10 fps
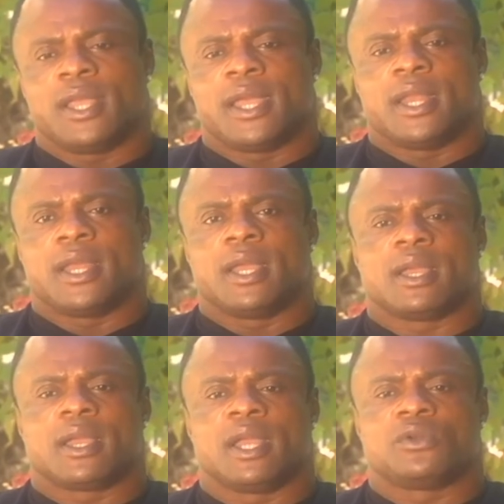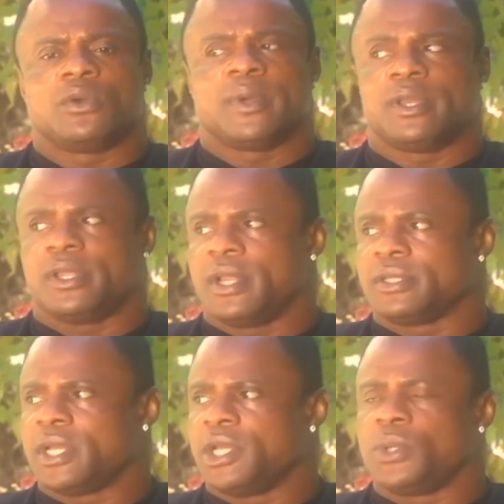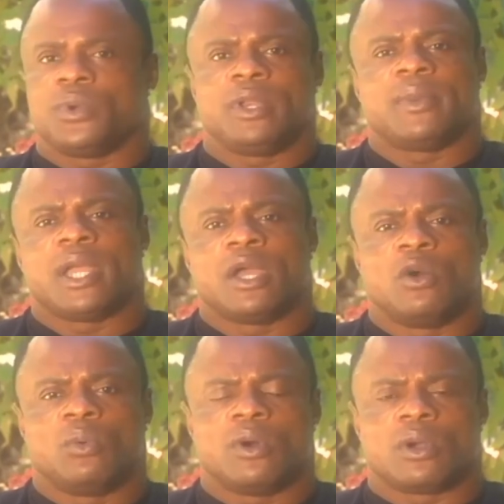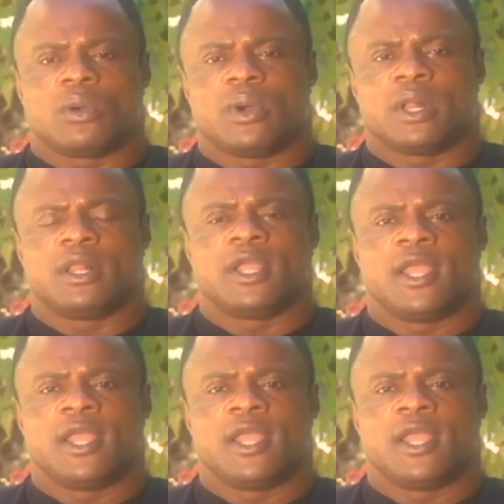And I get home and then I start doing my homework well,